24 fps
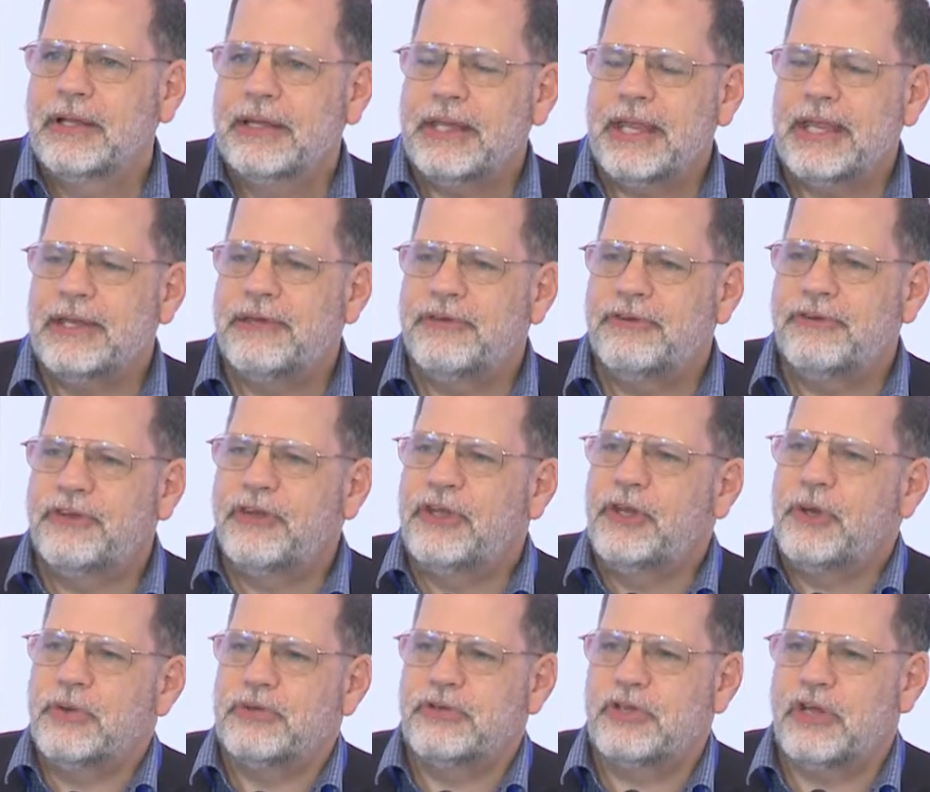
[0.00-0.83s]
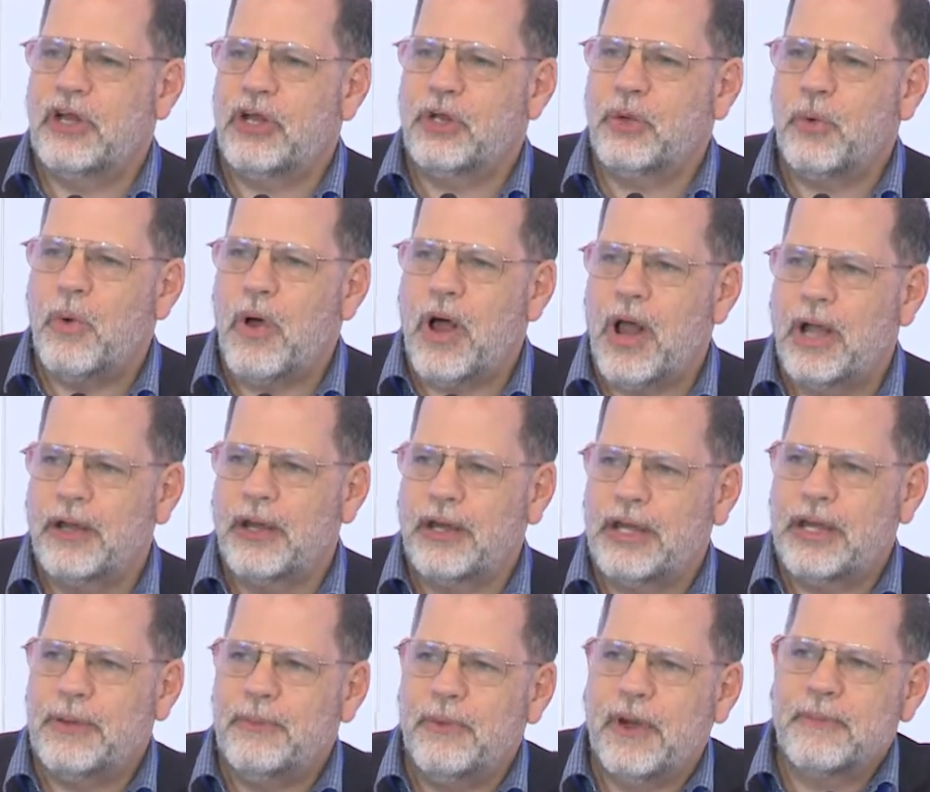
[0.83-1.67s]
institutional
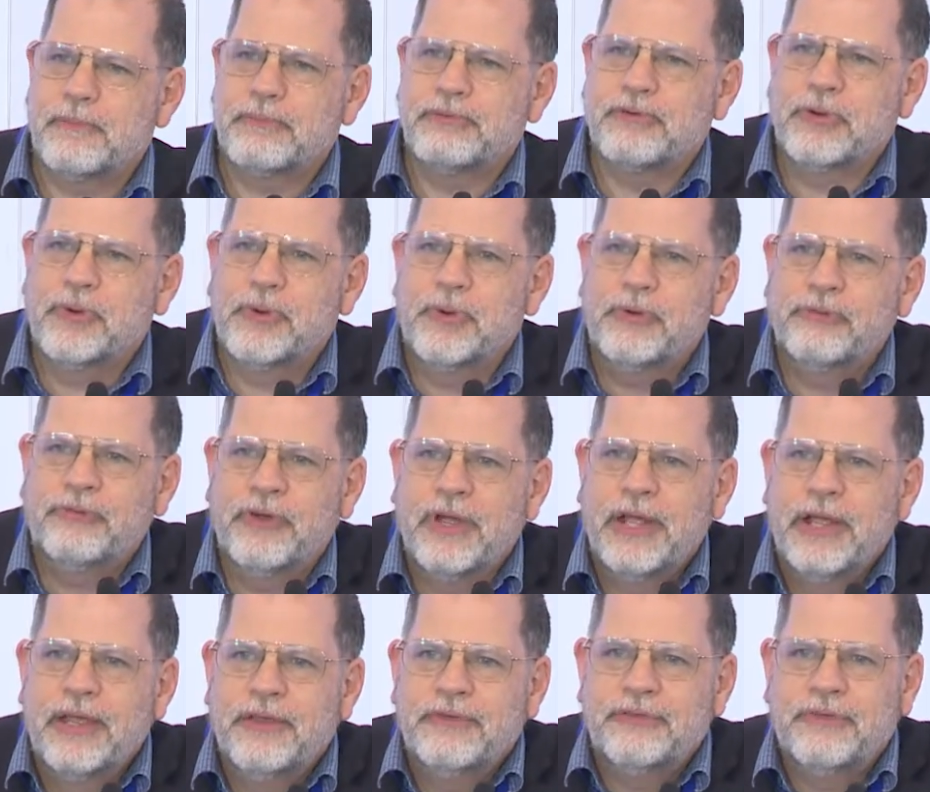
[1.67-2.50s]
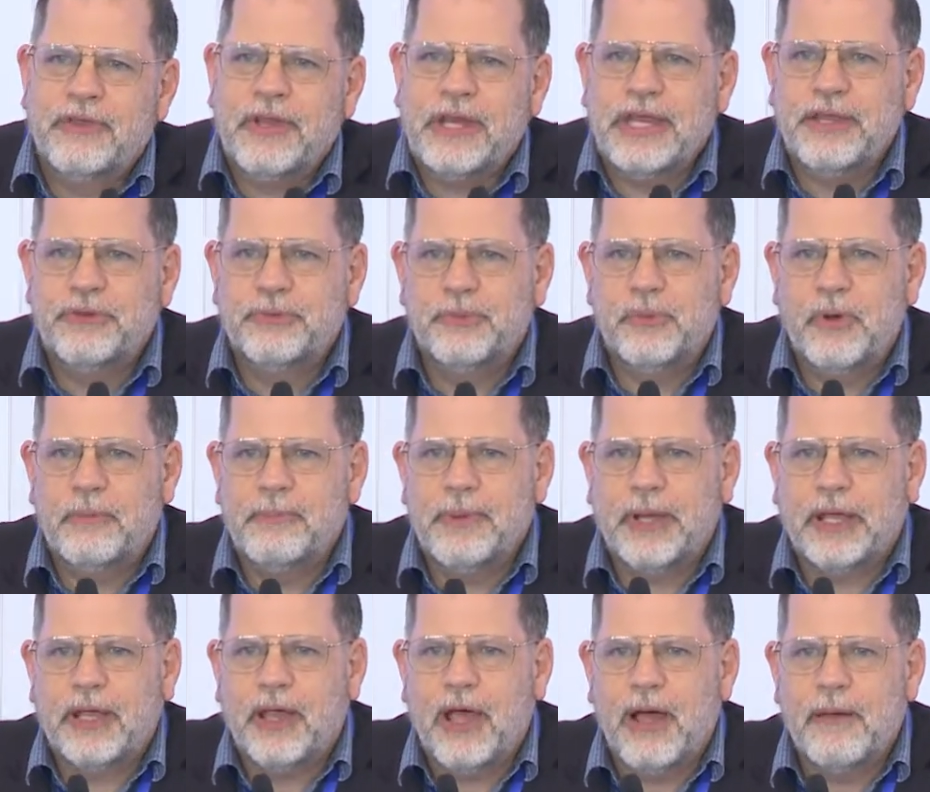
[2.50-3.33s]
quality will improve, cities will
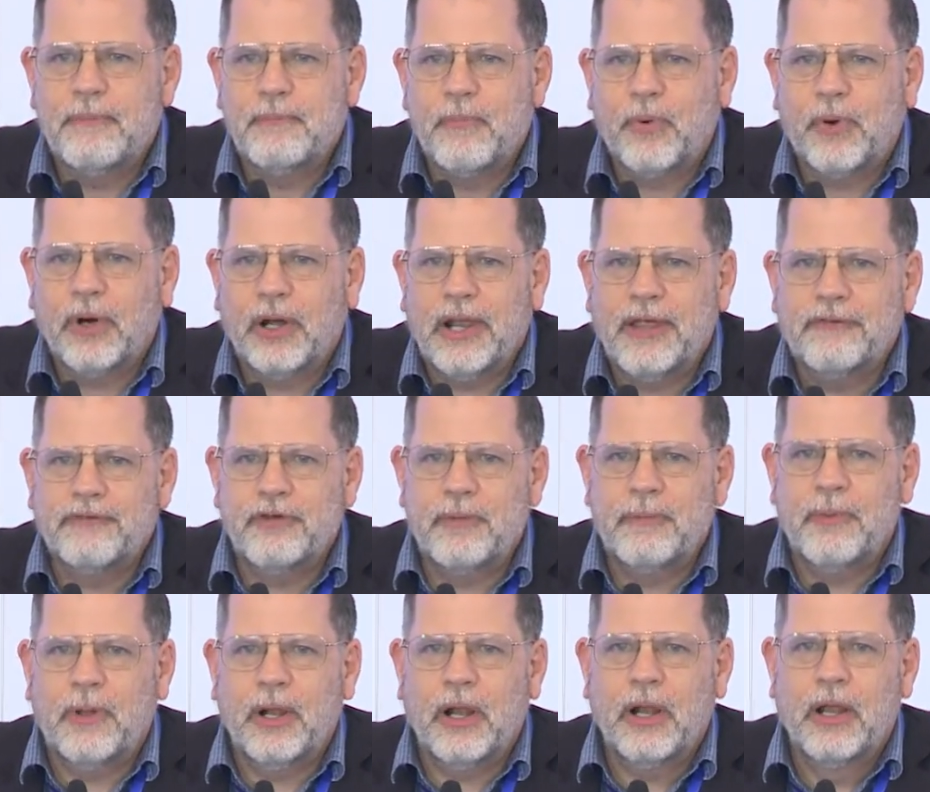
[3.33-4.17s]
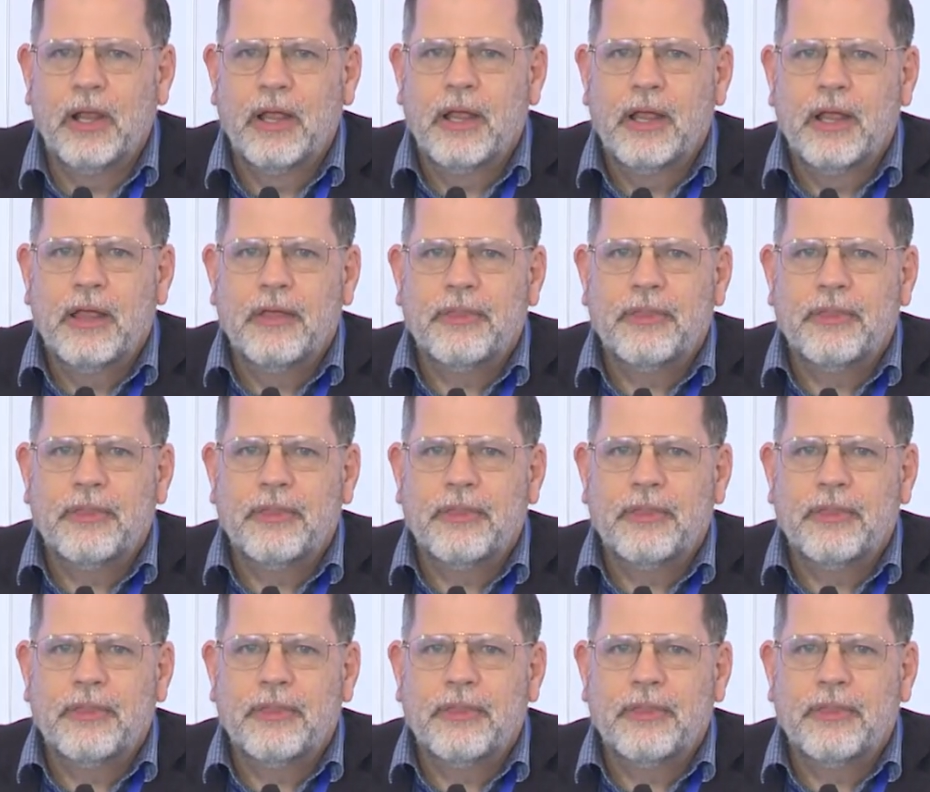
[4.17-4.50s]
become more livable,